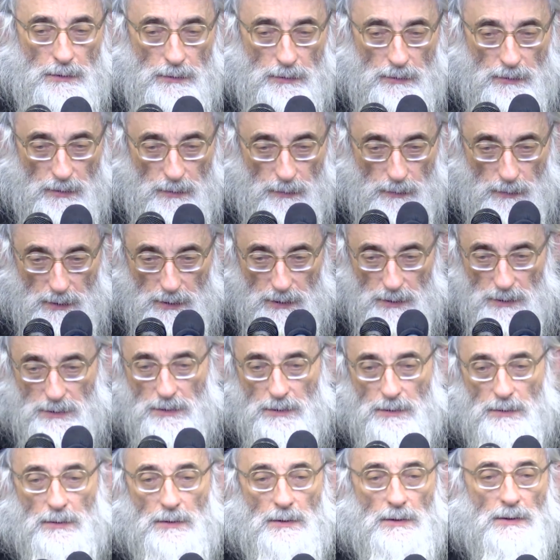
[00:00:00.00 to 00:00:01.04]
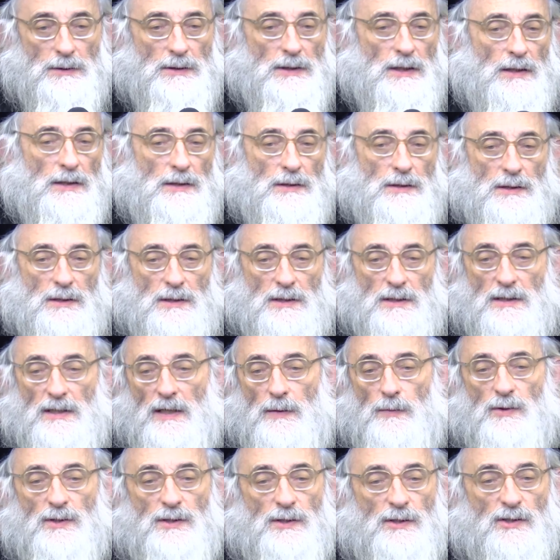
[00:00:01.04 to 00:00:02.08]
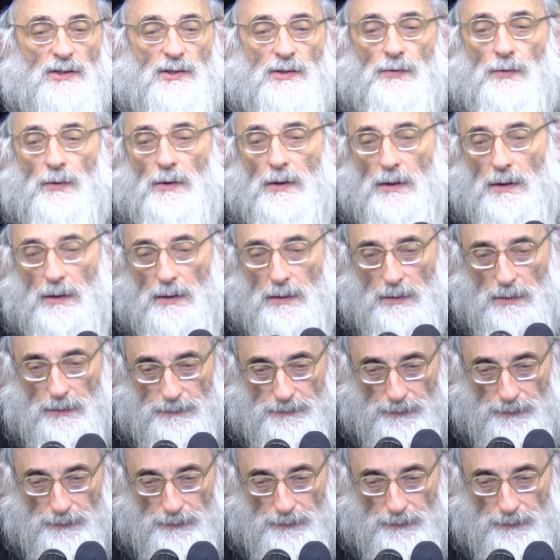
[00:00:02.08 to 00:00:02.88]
he says his name was Yisrael.